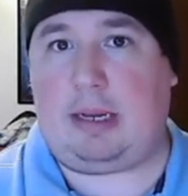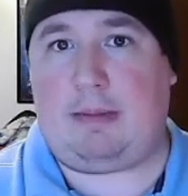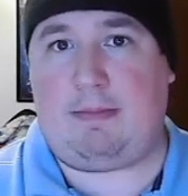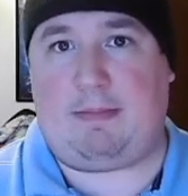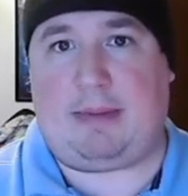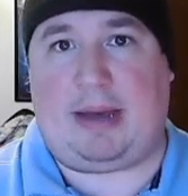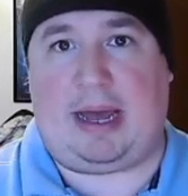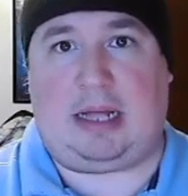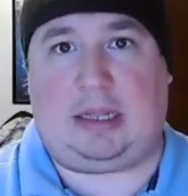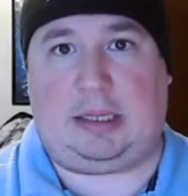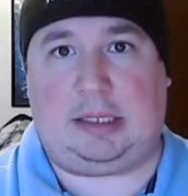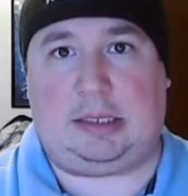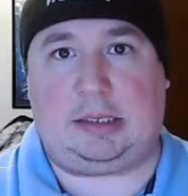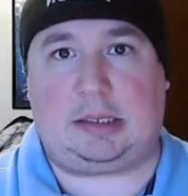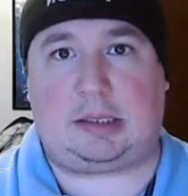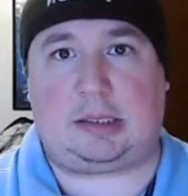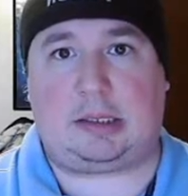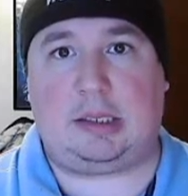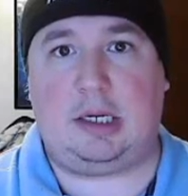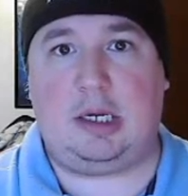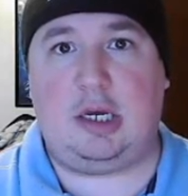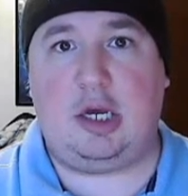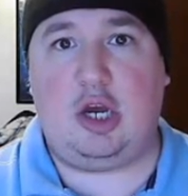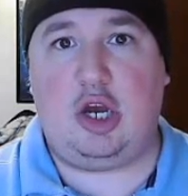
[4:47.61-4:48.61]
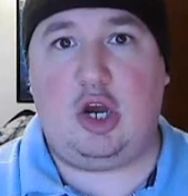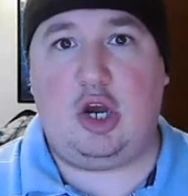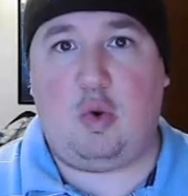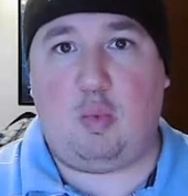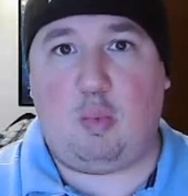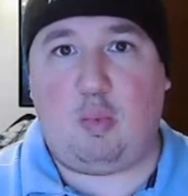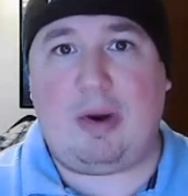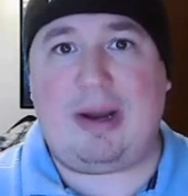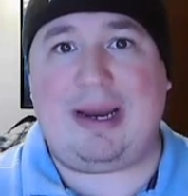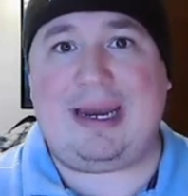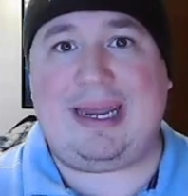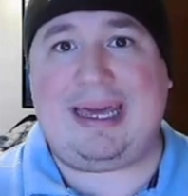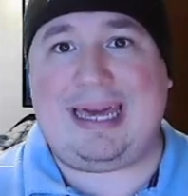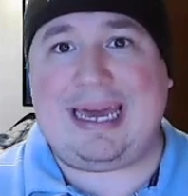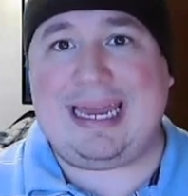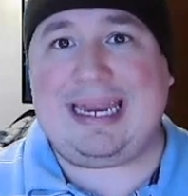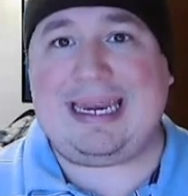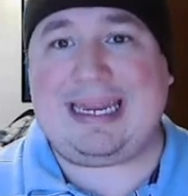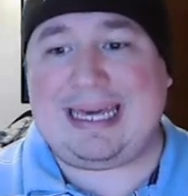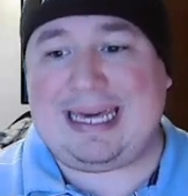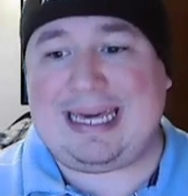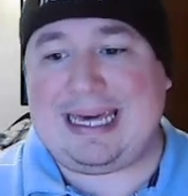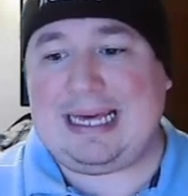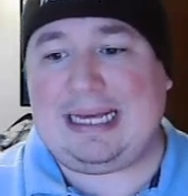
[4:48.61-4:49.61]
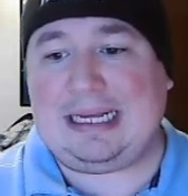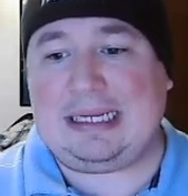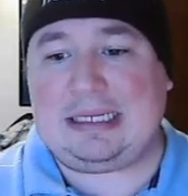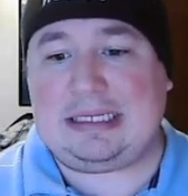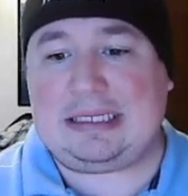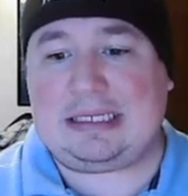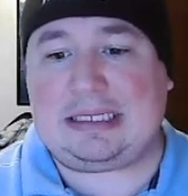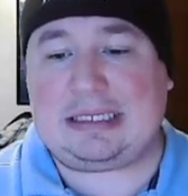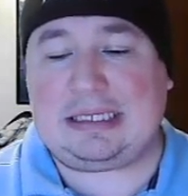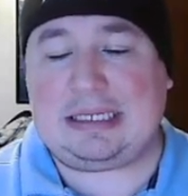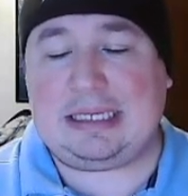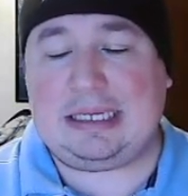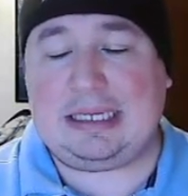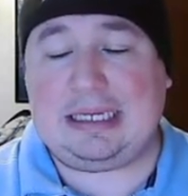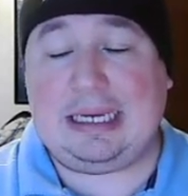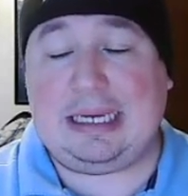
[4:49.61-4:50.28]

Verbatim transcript: imbalance when it is